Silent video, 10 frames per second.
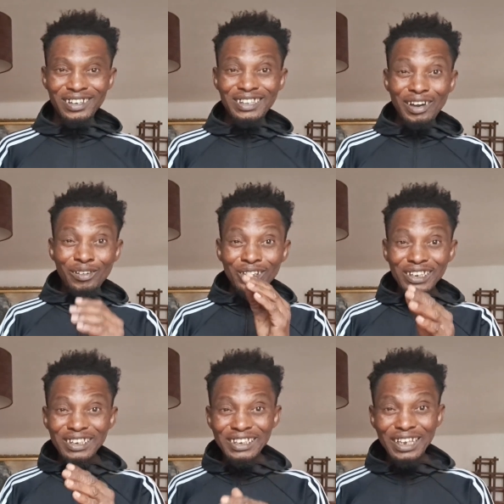The only
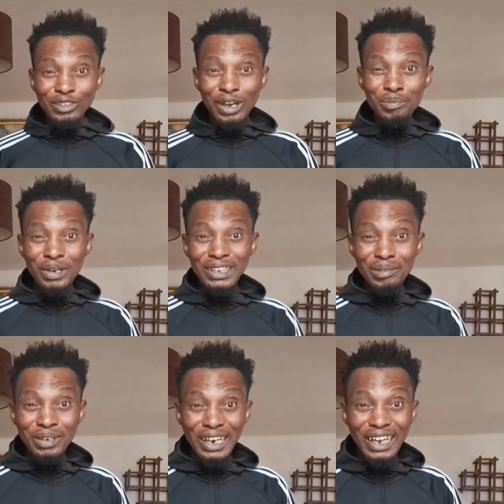thing that you can make
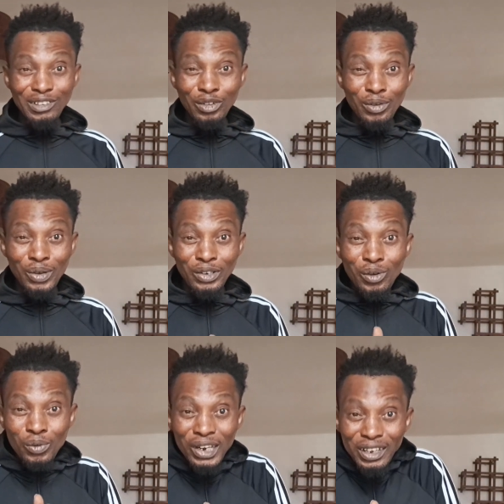them clear is only when
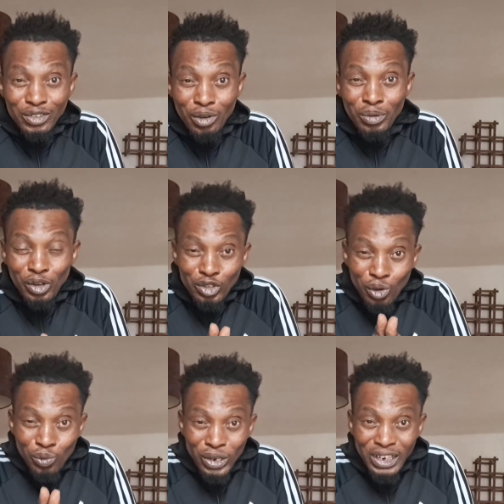your will is done, because
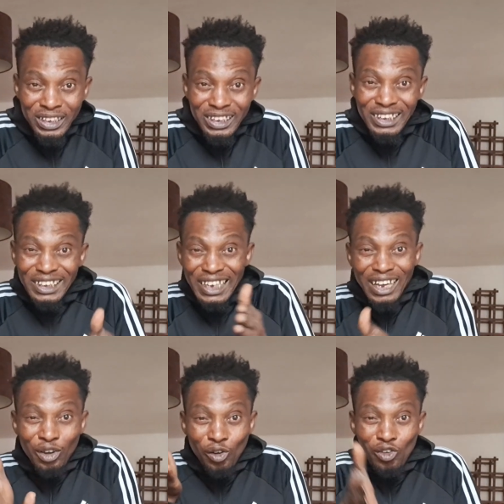your will
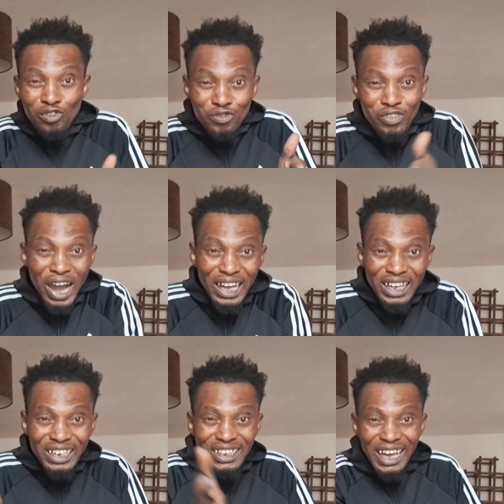take over
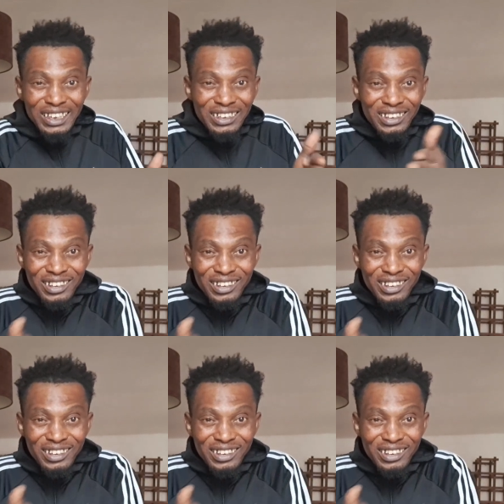that